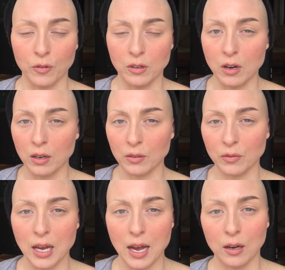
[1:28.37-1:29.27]
none of
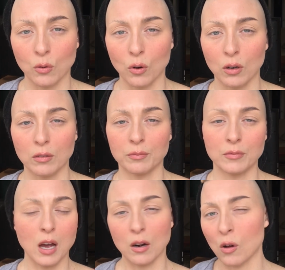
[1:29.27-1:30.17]
that or
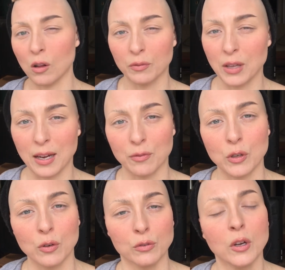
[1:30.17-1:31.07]
not all of that, if
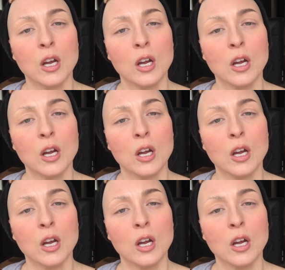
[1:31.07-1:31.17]
you're